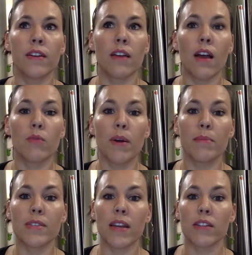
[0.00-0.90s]

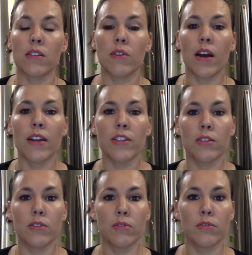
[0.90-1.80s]
websites. So I
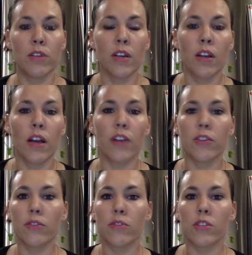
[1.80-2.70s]
do a
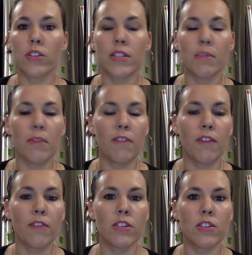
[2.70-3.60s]
Google search. Some of my
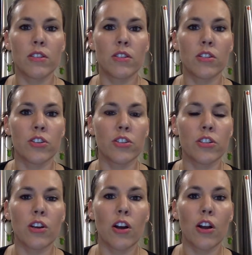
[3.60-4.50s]
favorite
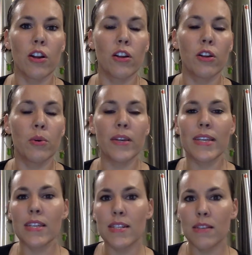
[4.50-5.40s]
searches are quick,
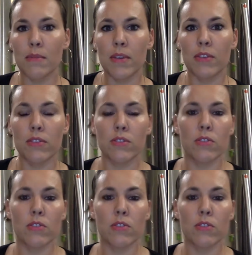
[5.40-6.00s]
easy meals